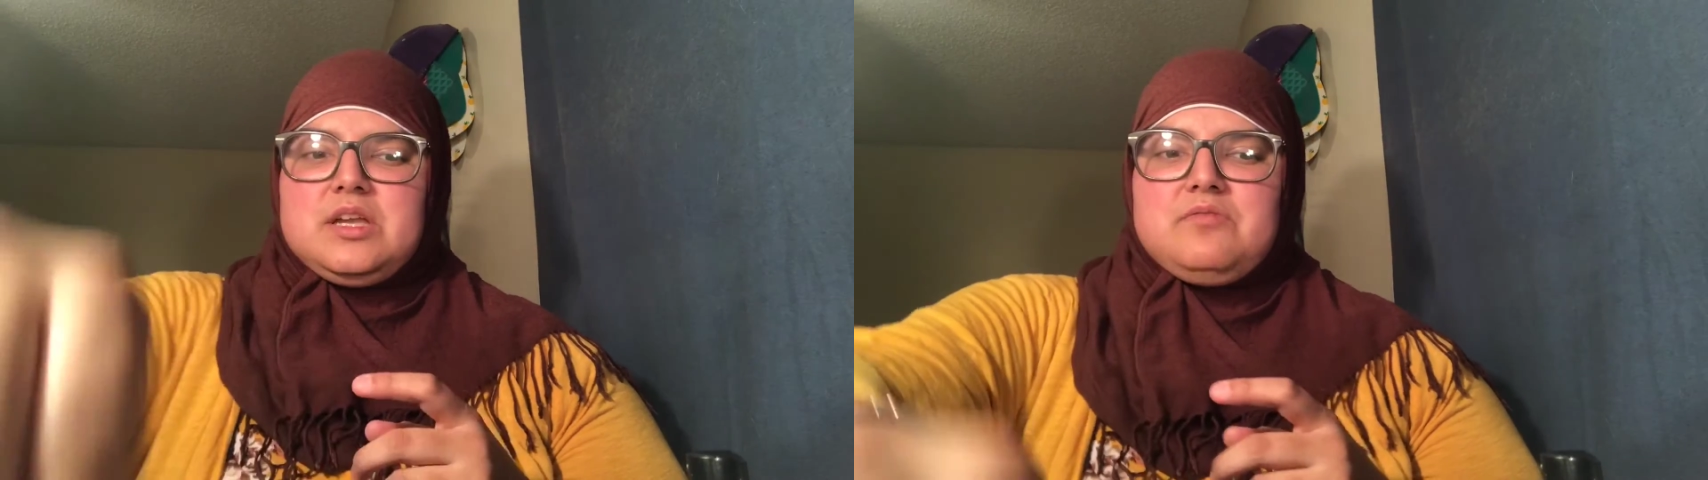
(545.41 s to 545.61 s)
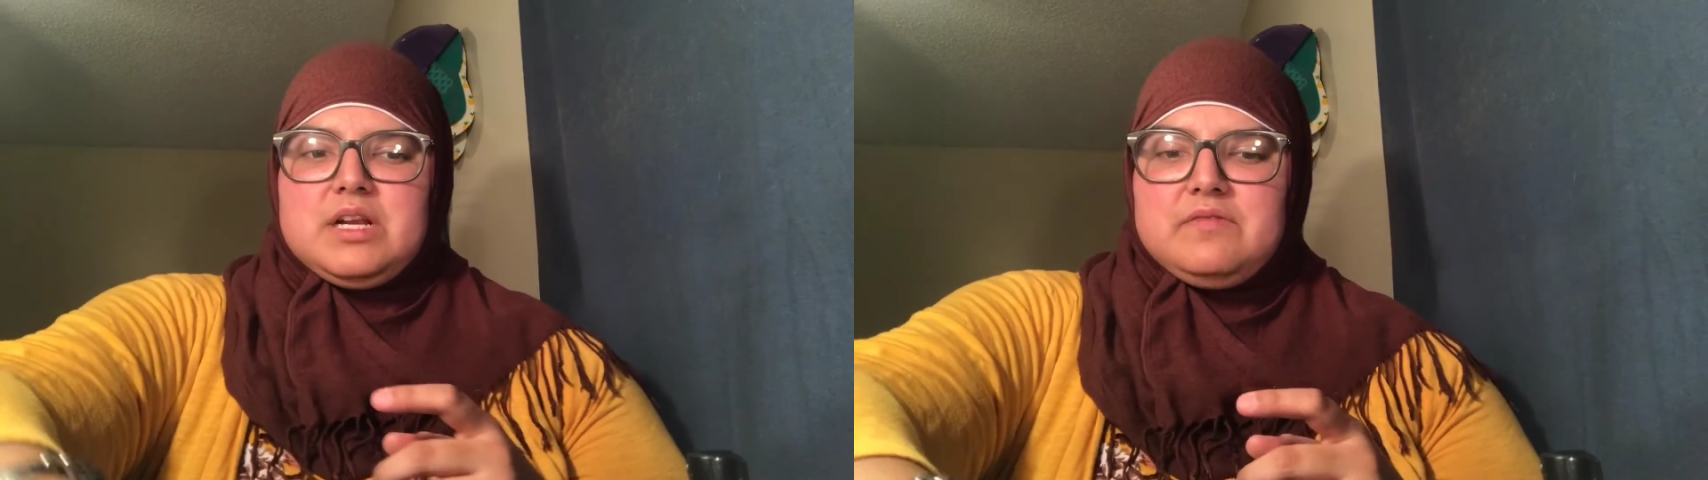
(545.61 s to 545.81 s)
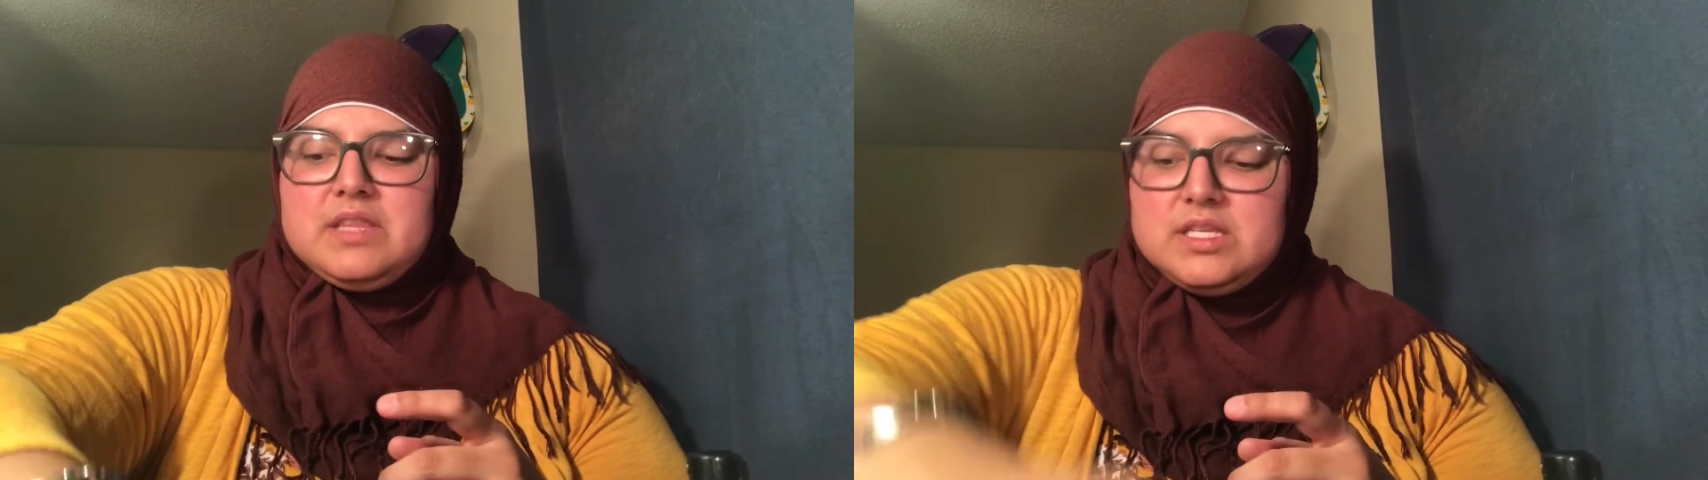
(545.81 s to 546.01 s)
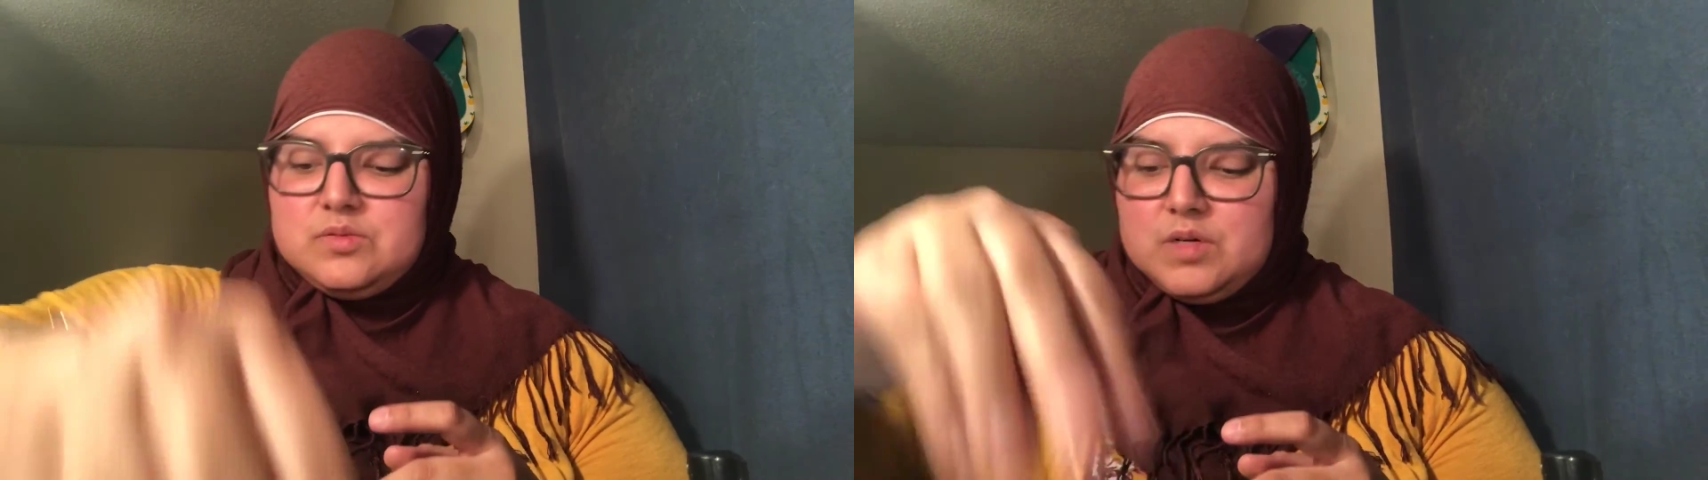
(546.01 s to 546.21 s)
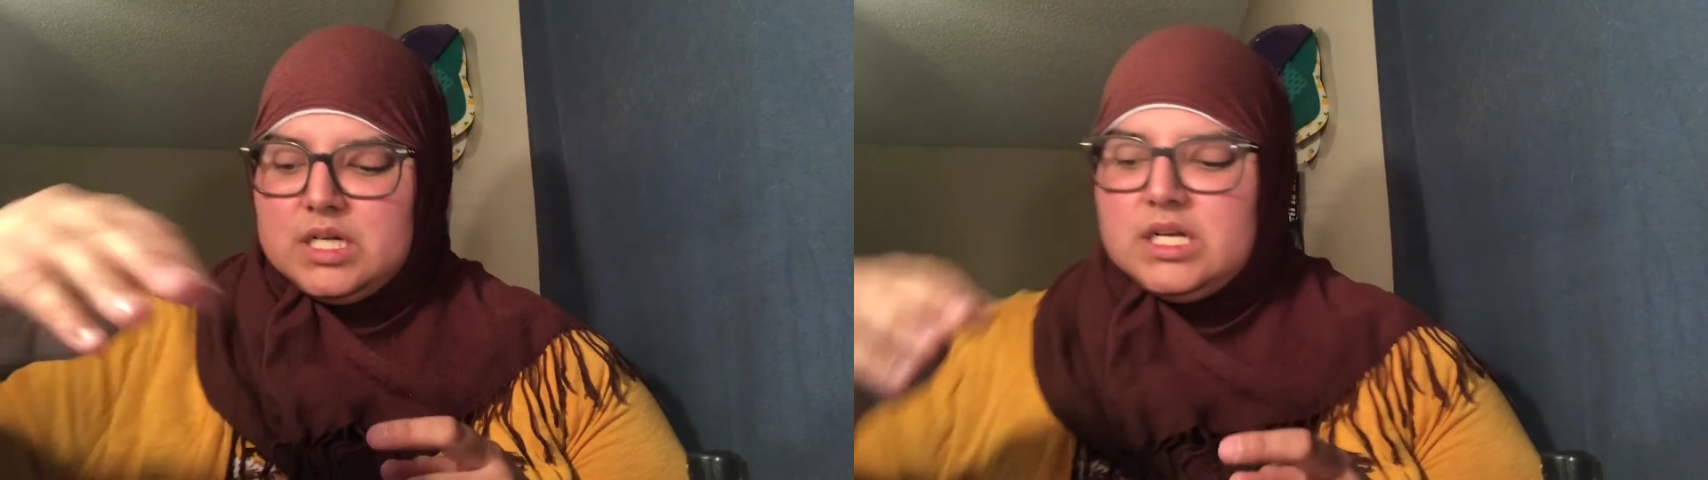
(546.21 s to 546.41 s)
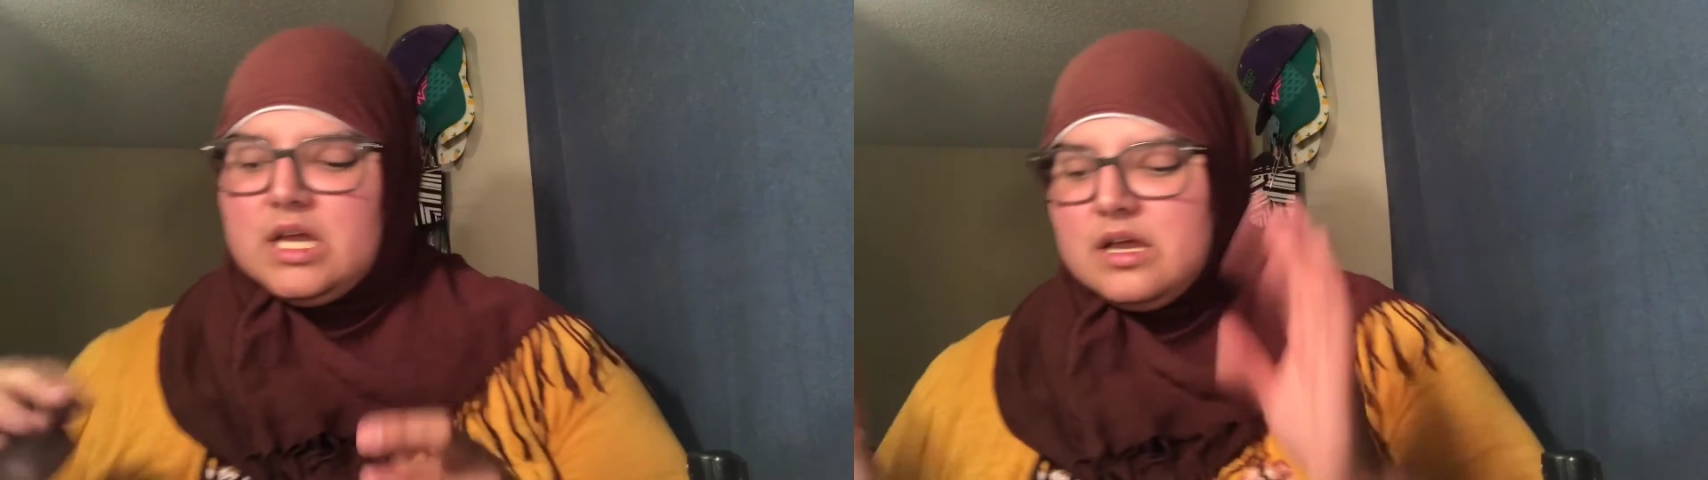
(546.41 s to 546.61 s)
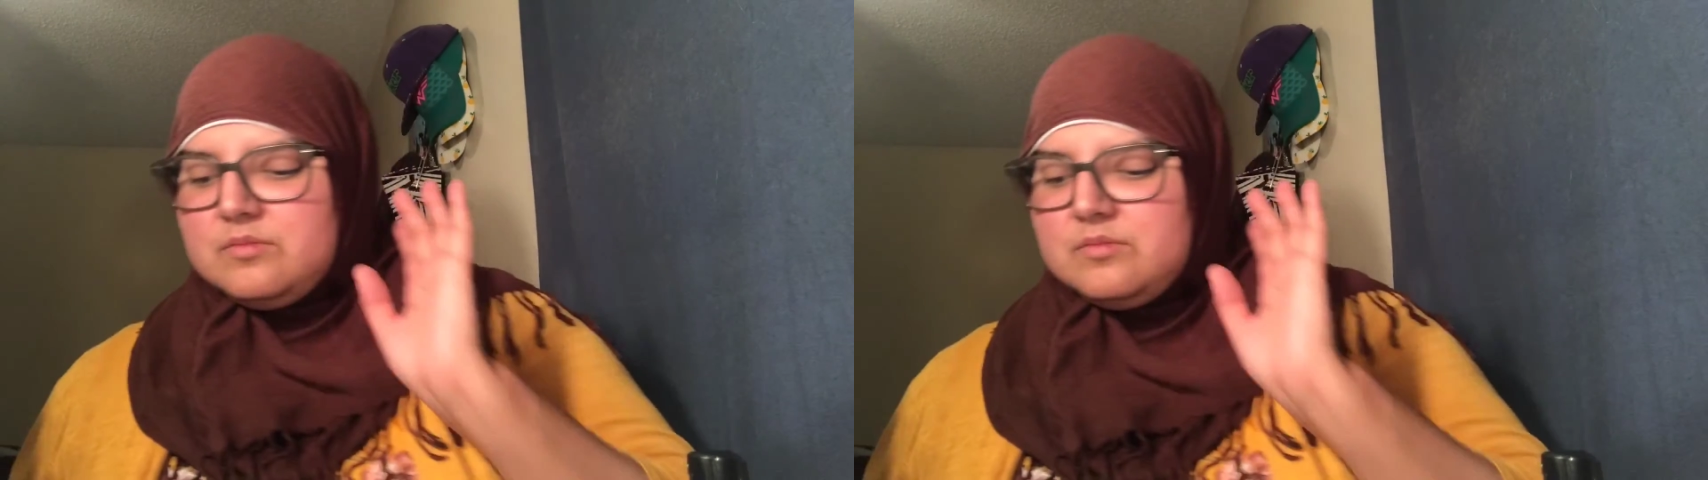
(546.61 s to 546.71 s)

get rid of this one.